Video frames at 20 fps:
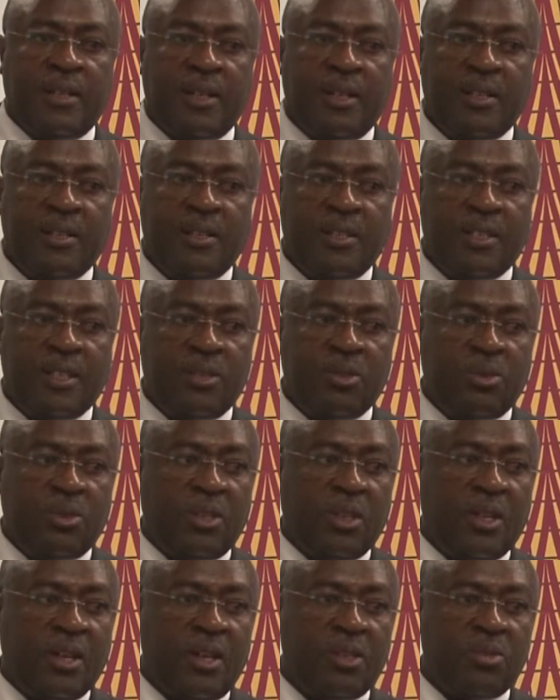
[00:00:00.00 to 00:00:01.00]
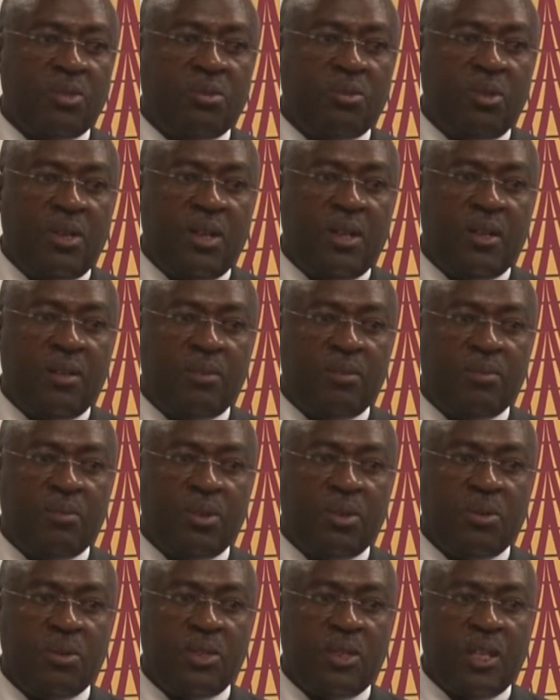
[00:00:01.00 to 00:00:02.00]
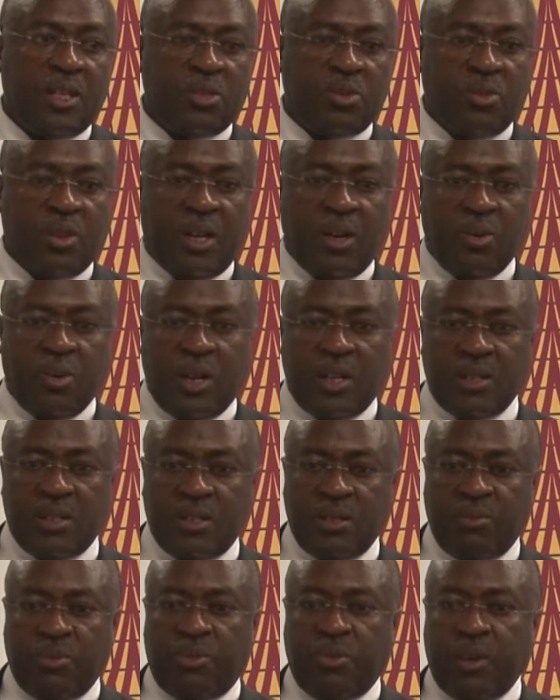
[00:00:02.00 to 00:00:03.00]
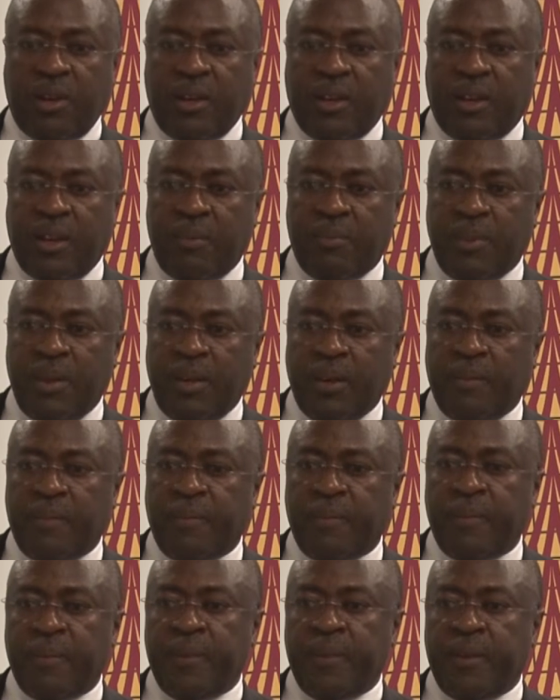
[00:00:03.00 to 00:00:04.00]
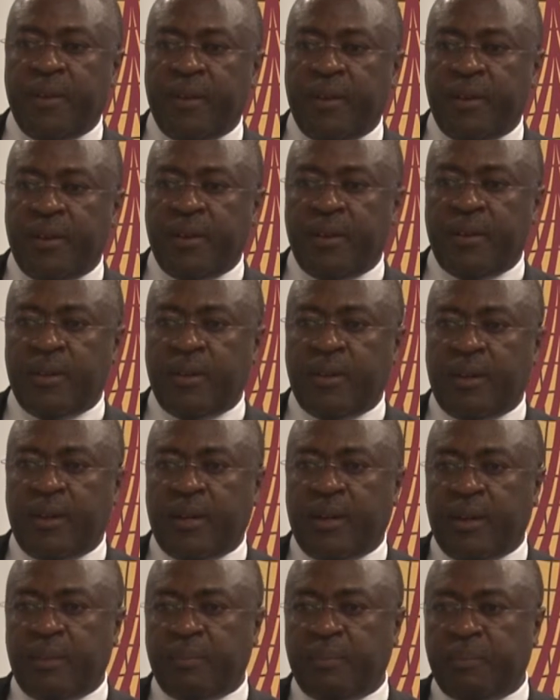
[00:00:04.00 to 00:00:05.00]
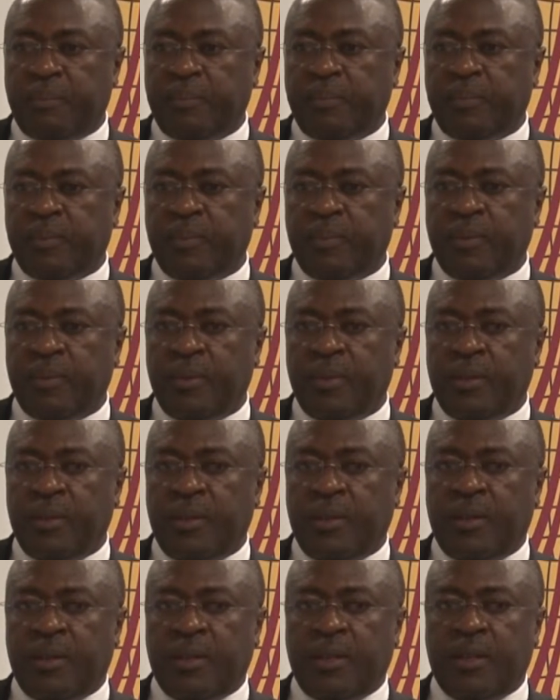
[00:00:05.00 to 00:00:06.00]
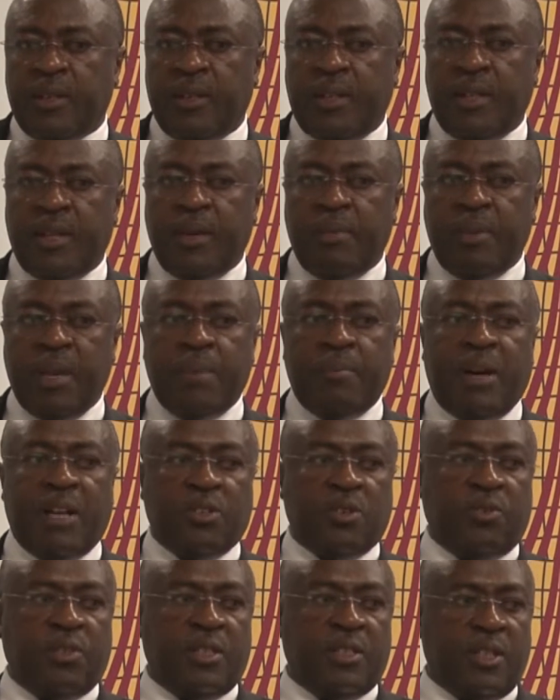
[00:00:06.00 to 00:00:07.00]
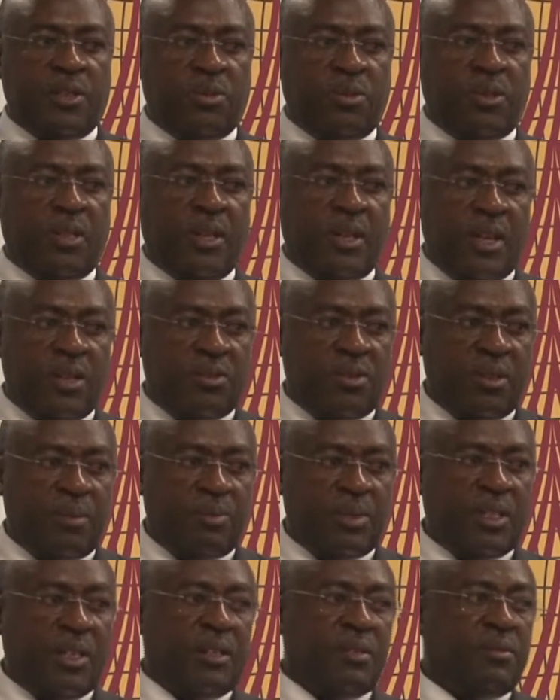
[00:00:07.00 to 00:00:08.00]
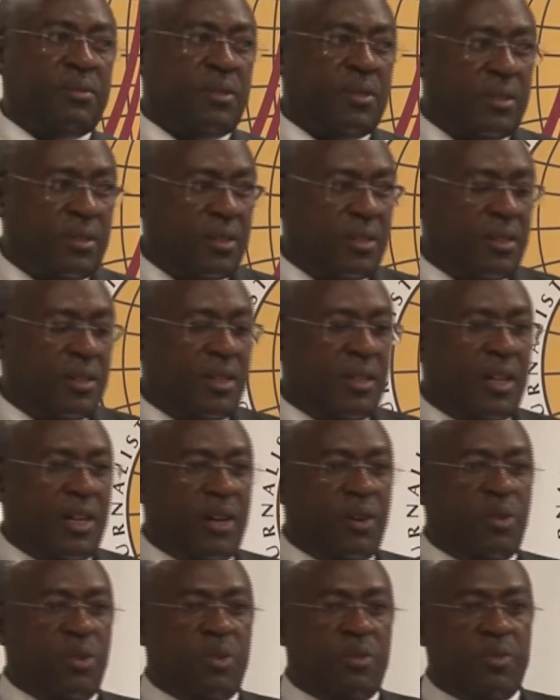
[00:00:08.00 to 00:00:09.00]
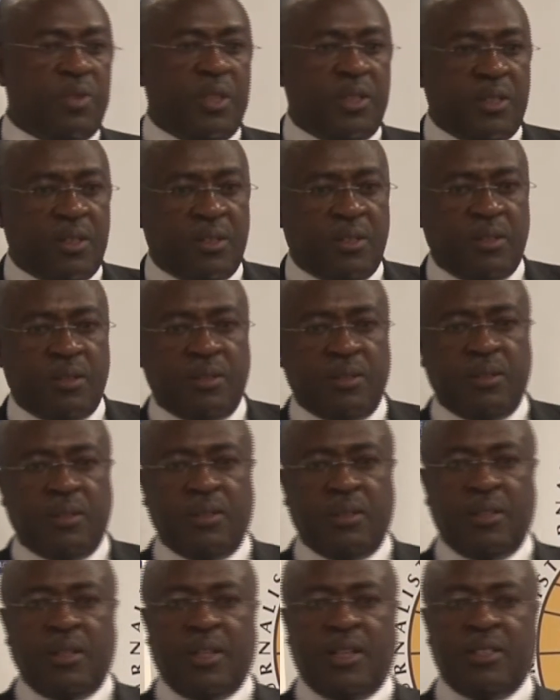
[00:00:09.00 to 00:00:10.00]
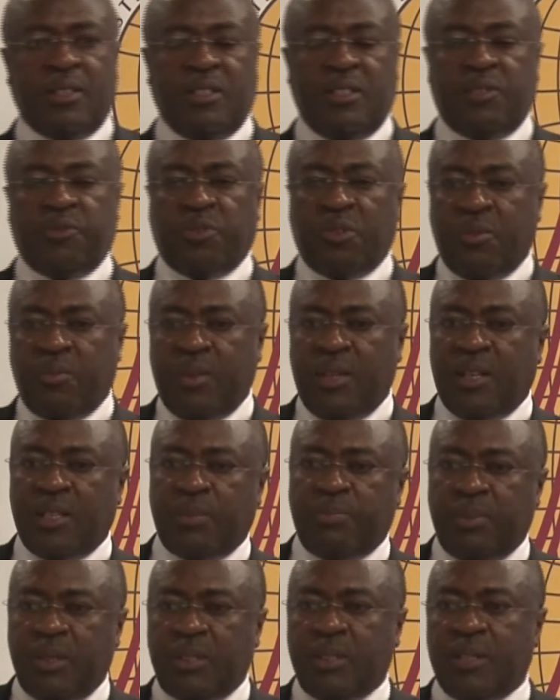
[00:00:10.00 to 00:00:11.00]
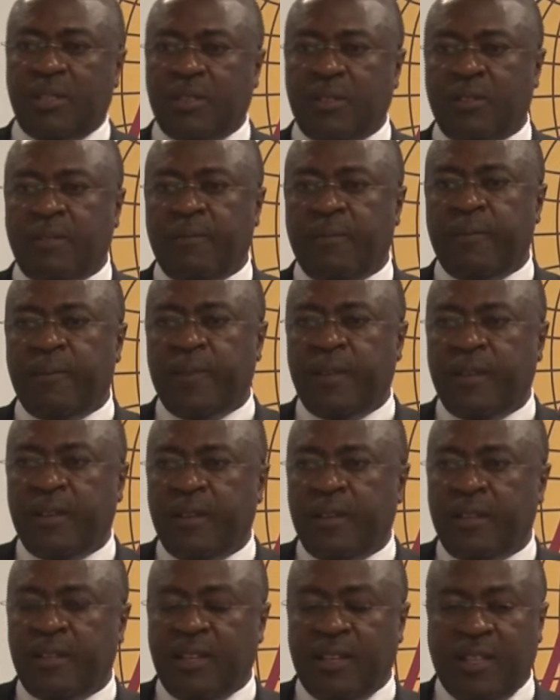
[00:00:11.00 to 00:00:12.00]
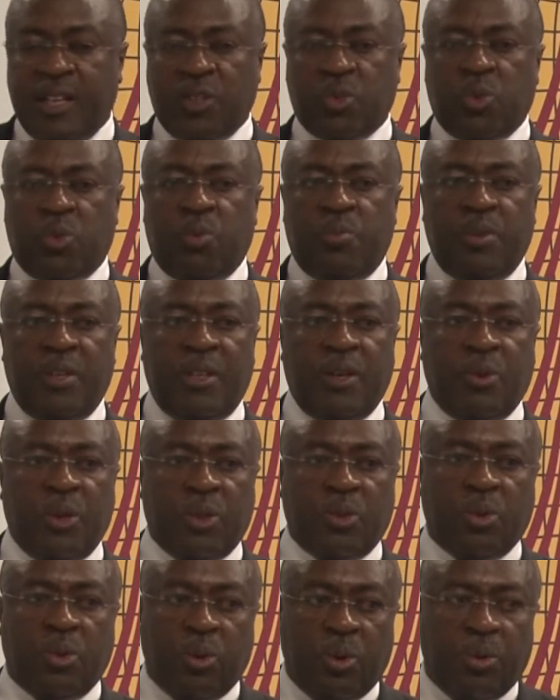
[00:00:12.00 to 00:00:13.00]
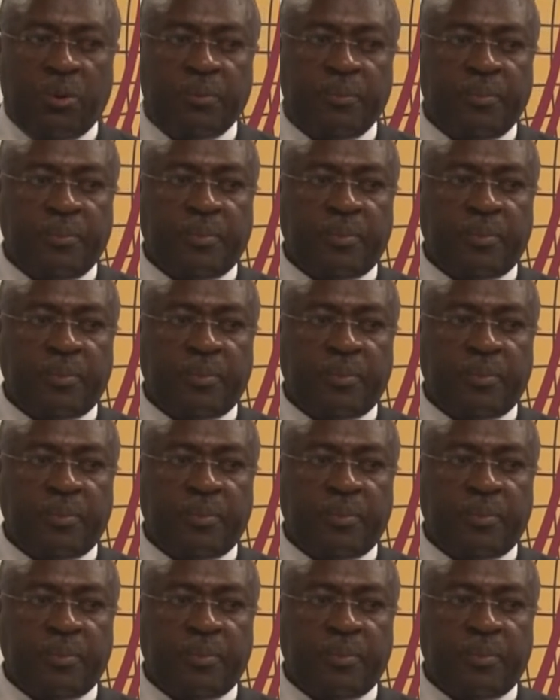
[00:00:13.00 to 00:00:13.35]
at the Security Council today, because that's where I was before I came here, the members of the Security Council themselves are convinced, at least from their speeches, that should be the way to go,